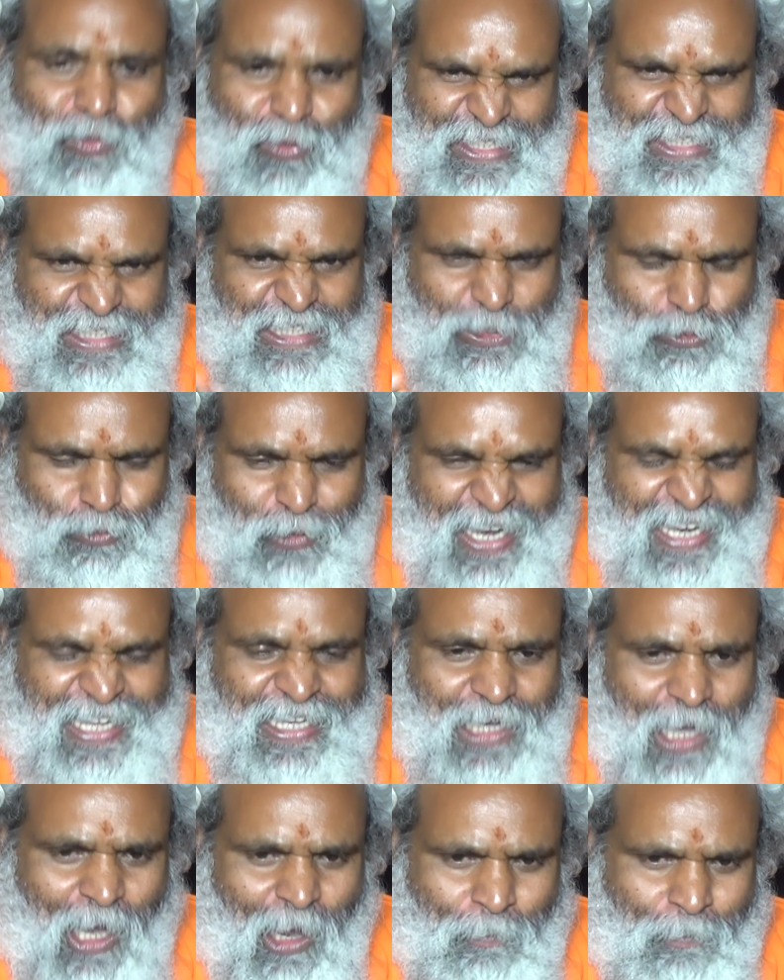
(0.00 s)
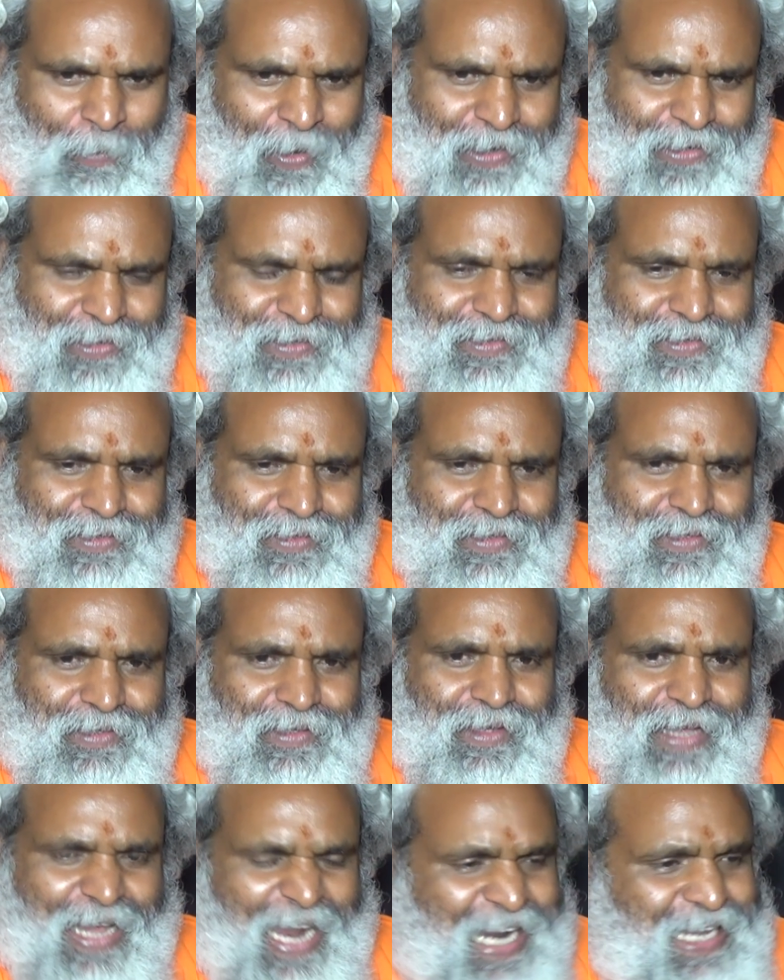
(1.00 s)
who is dwelling upon,
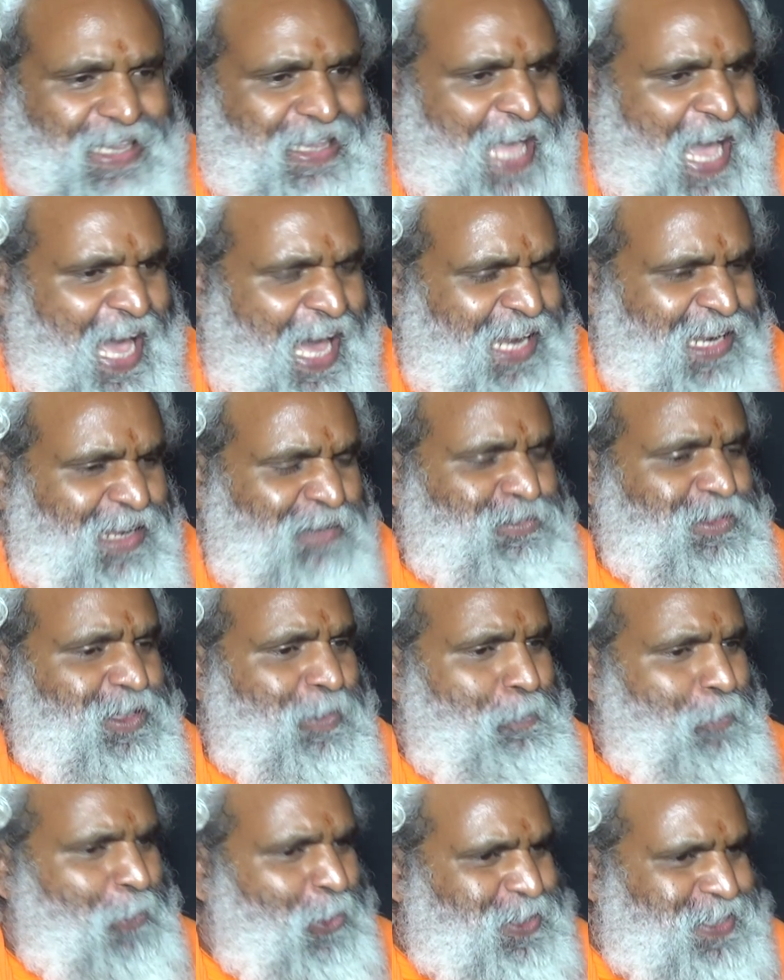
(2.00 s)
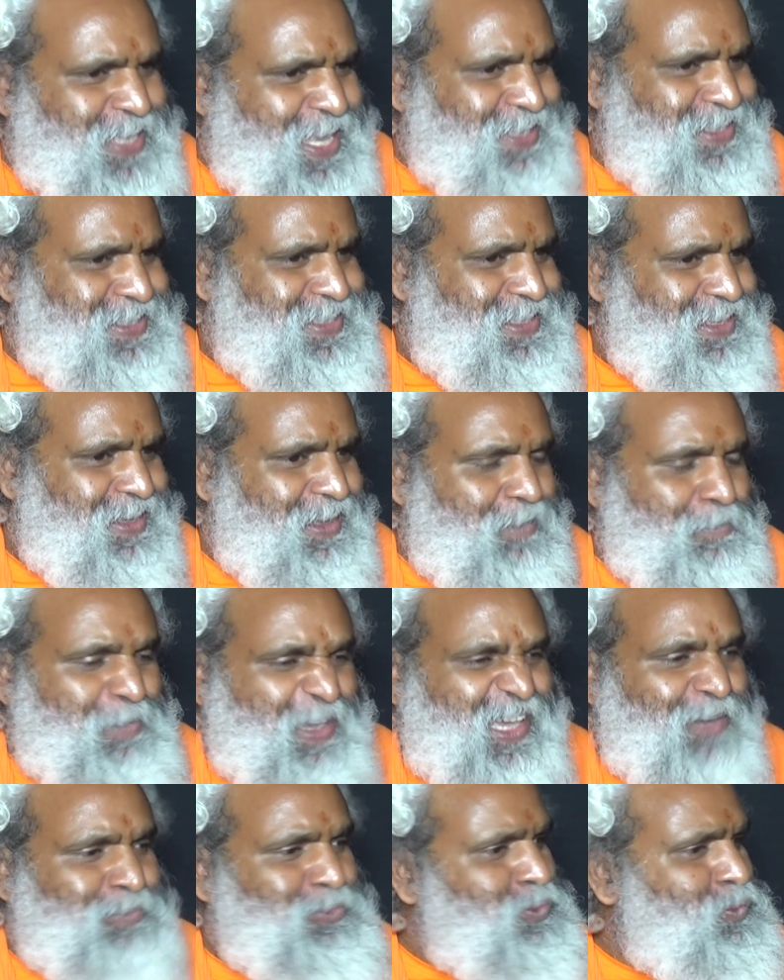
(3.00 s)
and dhyanam, the process,
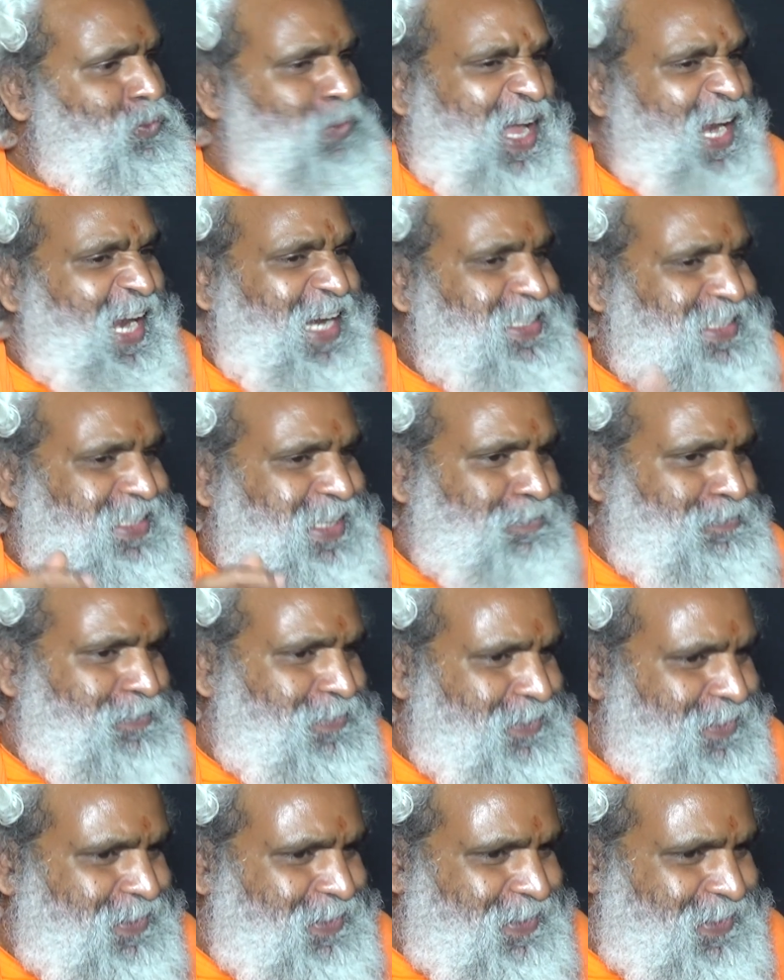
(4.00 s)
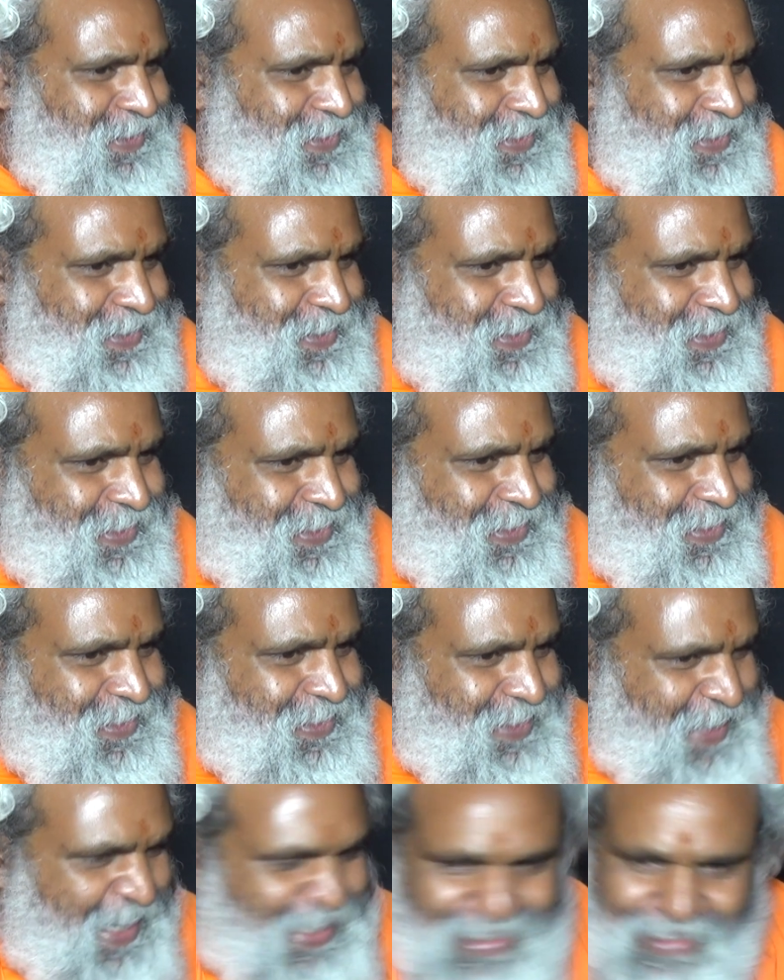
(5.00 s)
becomes one and same.
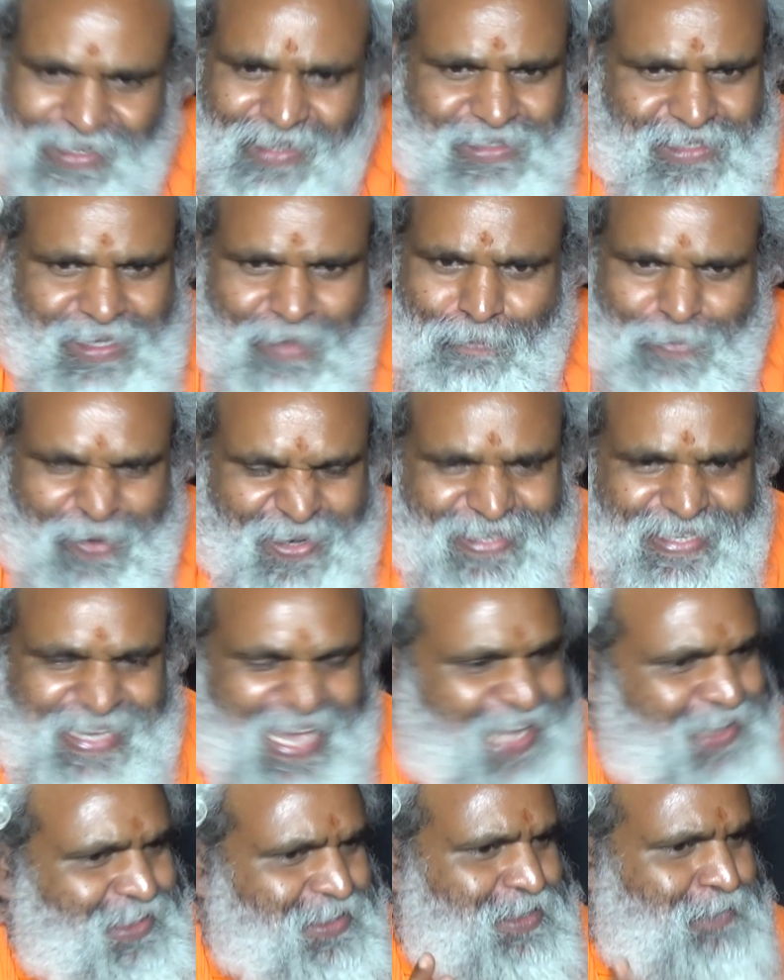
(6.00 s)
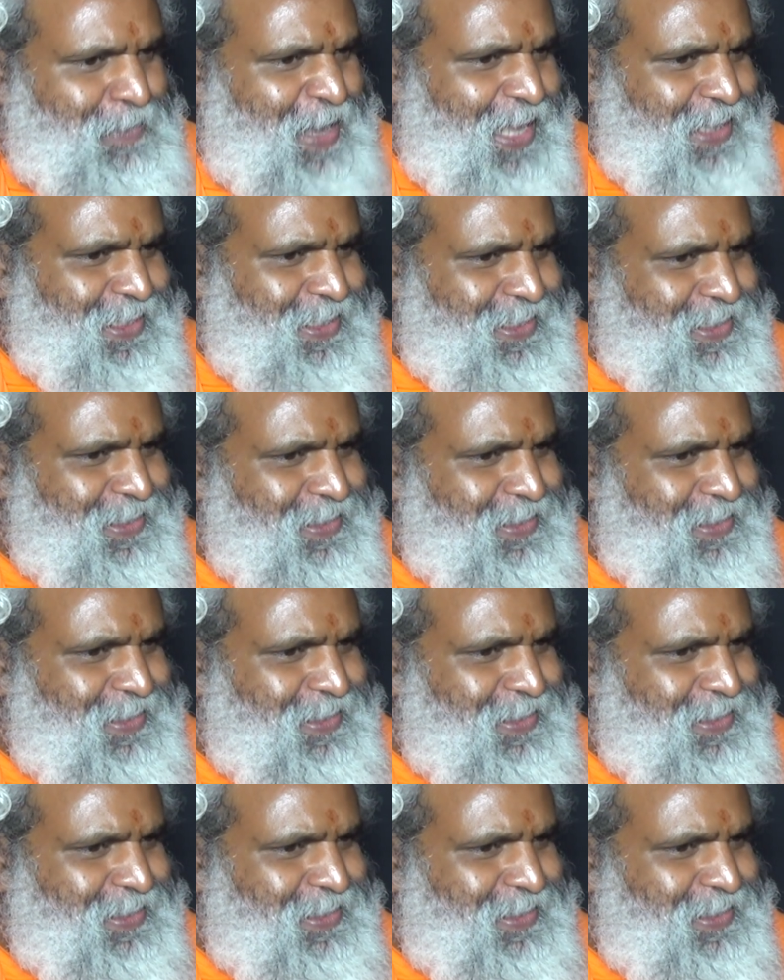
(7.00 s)
That is called sampragyata samadhi.